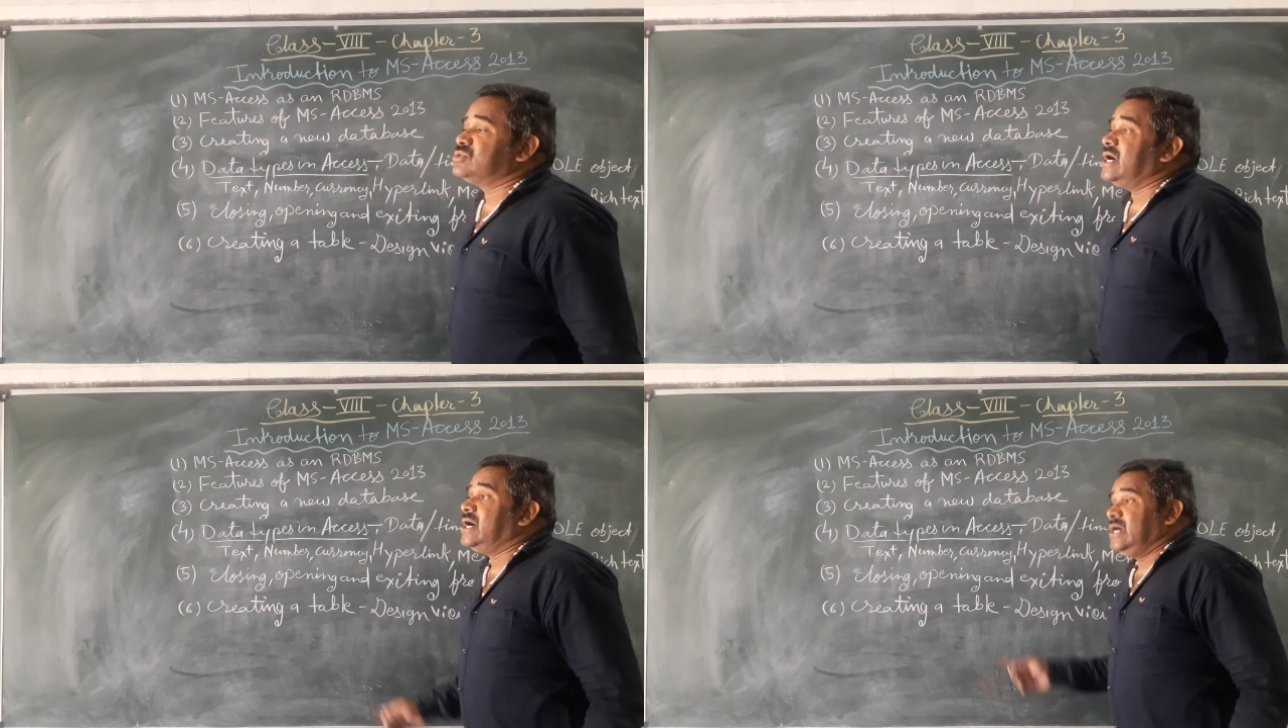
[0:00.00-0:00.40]

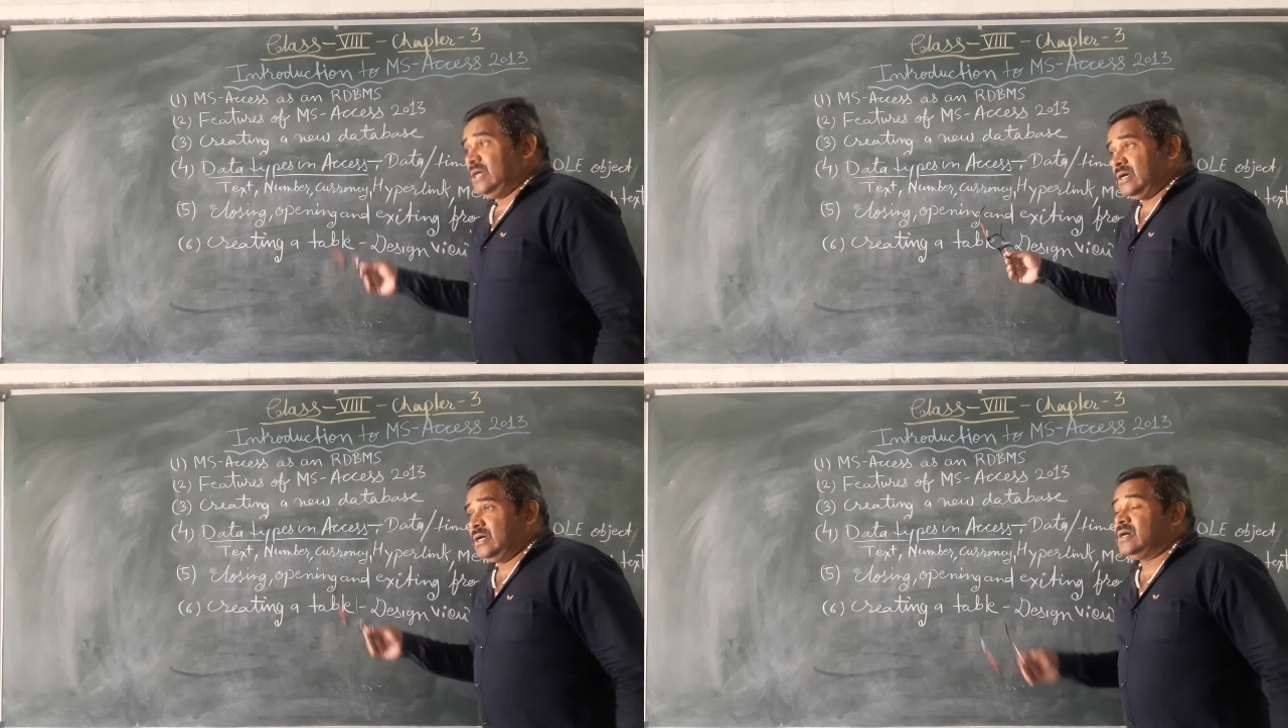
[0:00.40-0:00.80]
the
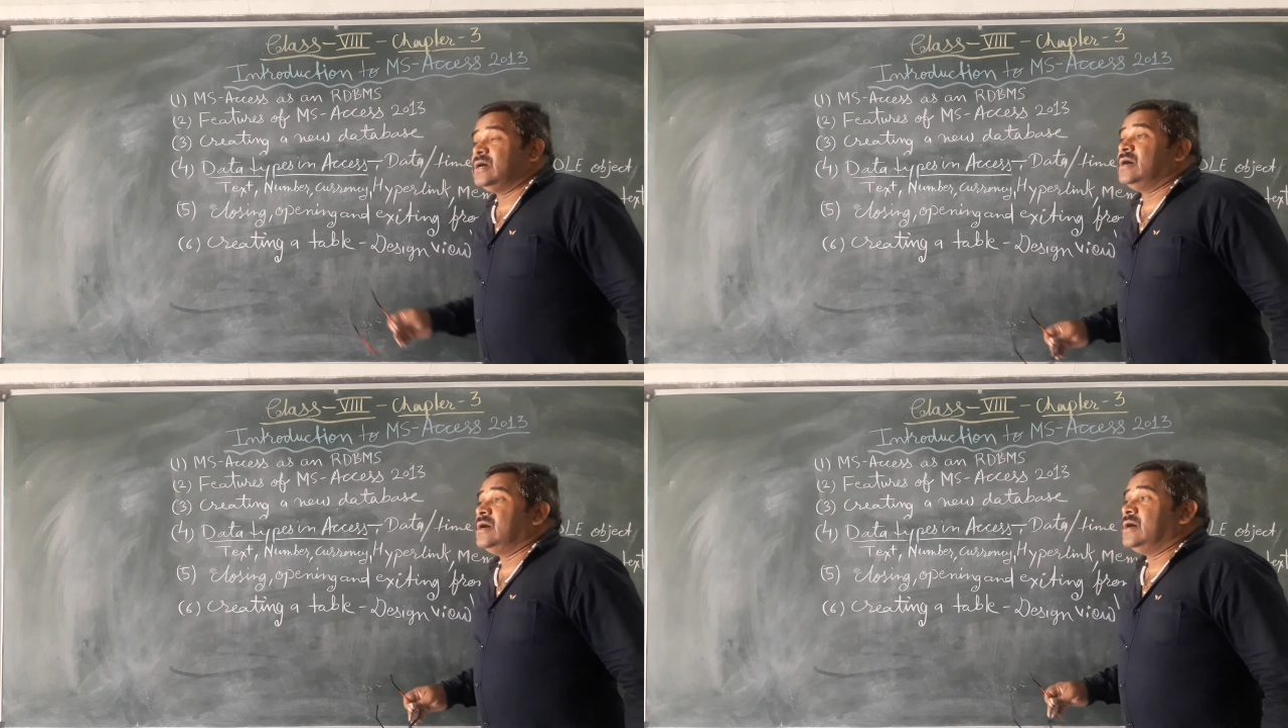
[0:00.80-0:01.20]

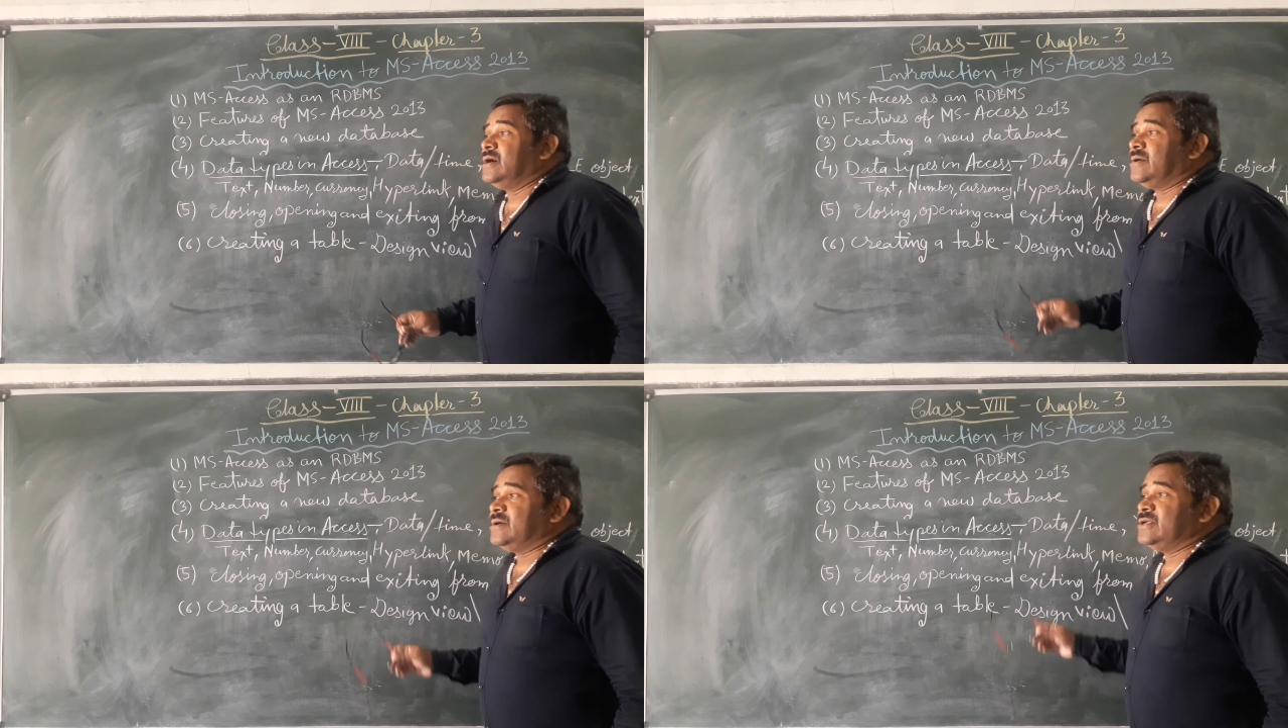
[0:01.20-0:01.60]

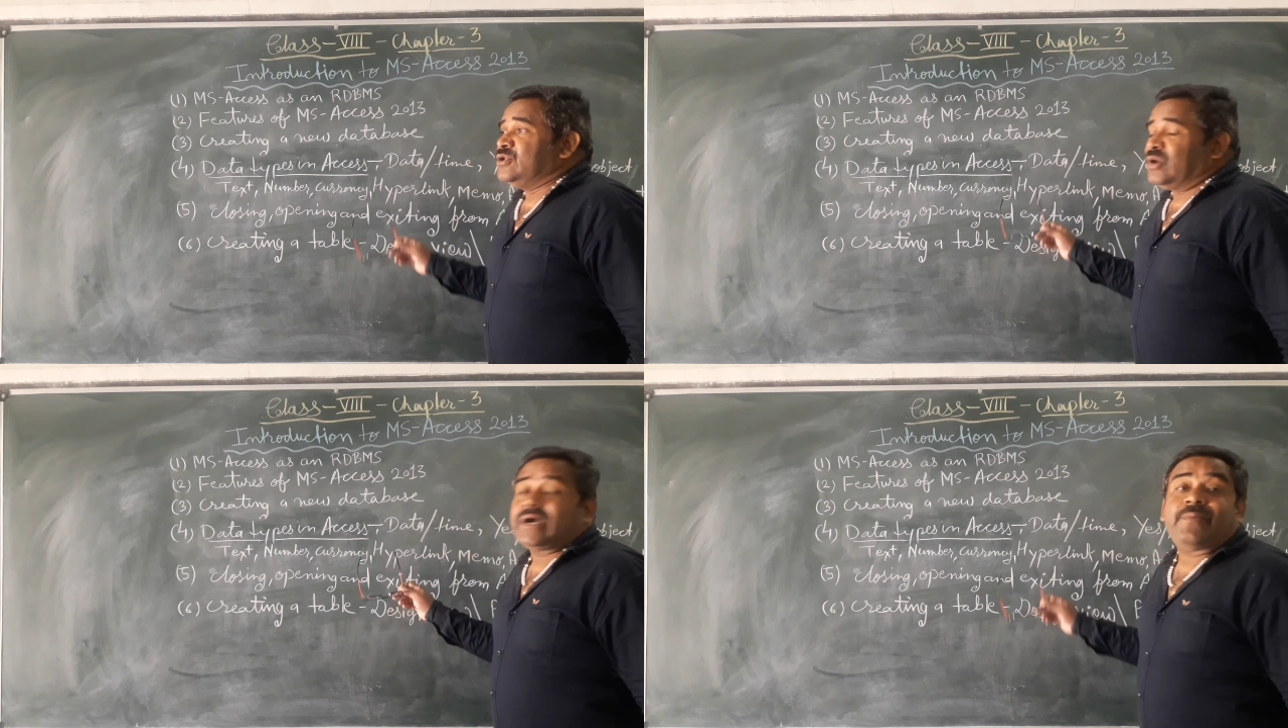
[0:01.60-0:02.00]

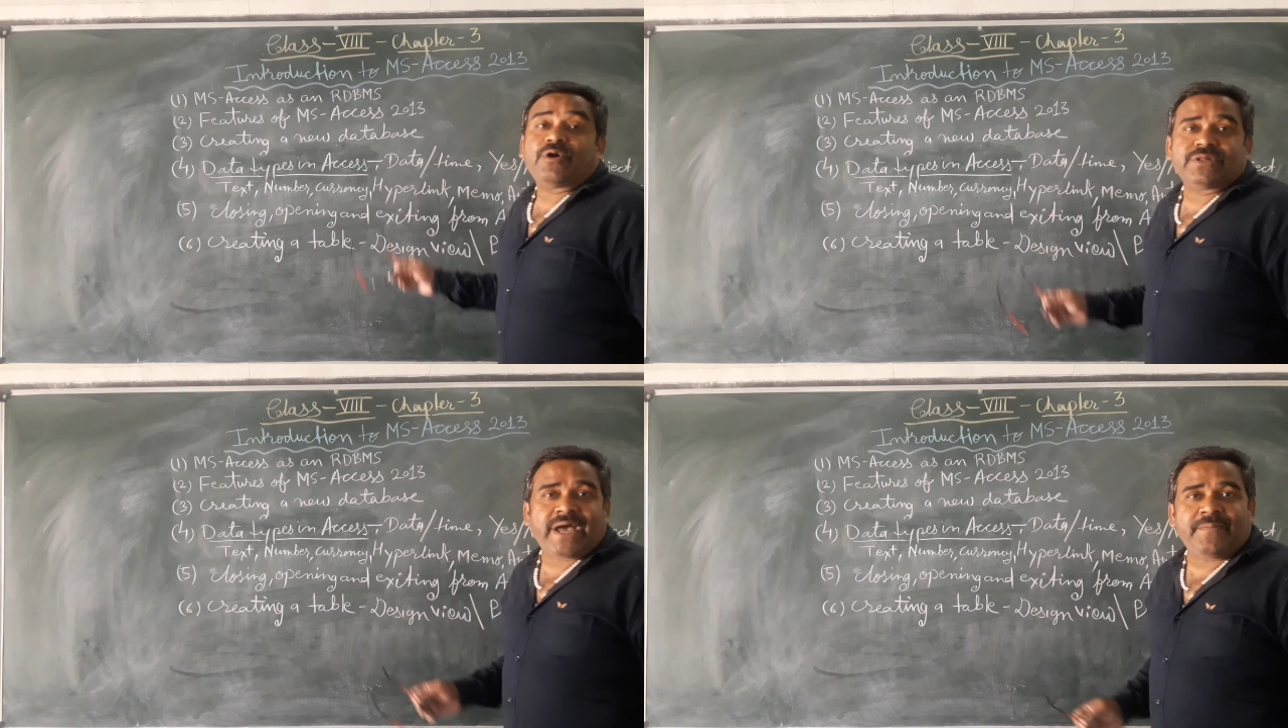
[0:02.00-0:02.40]
knowing
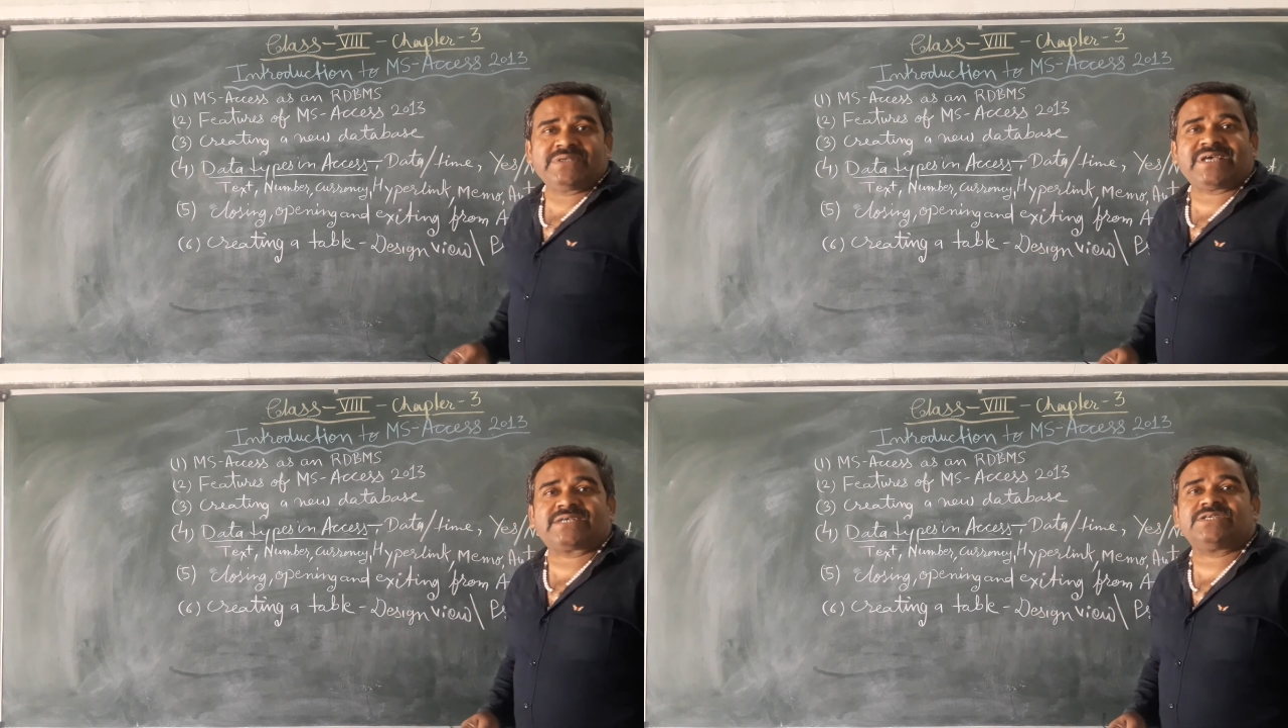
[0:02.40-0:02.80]
about the
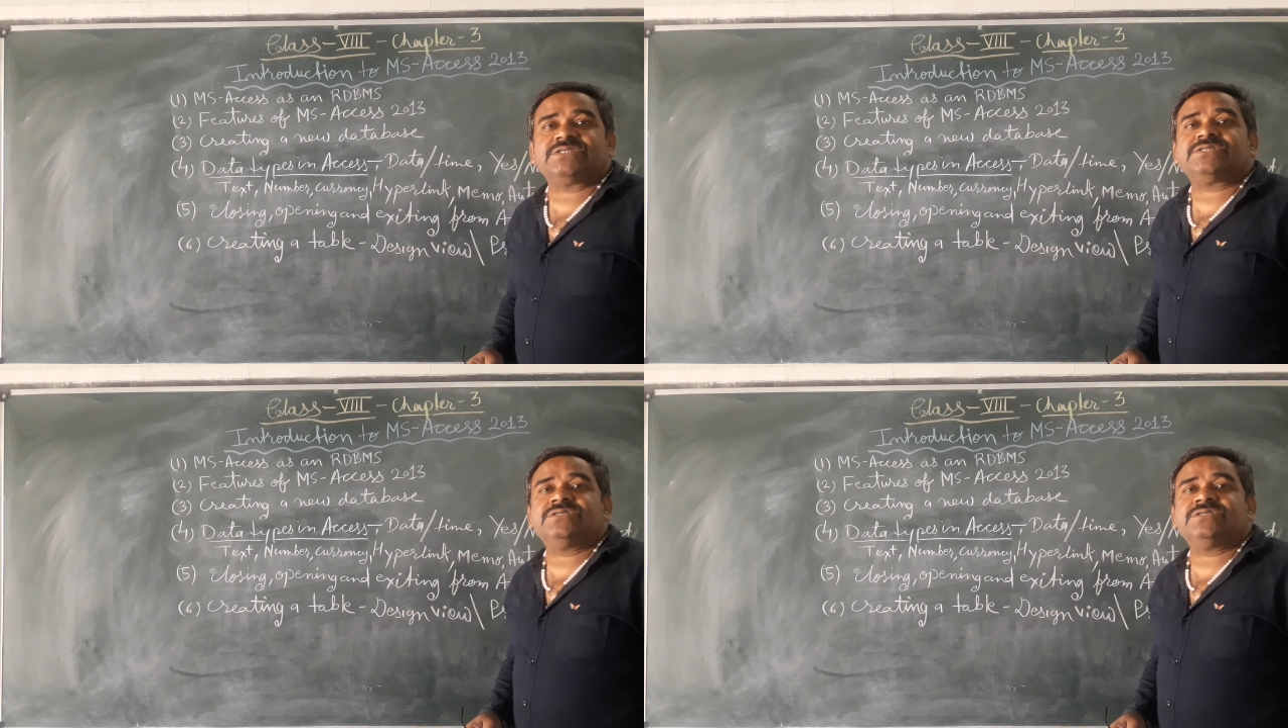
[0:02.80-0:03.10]
MS Access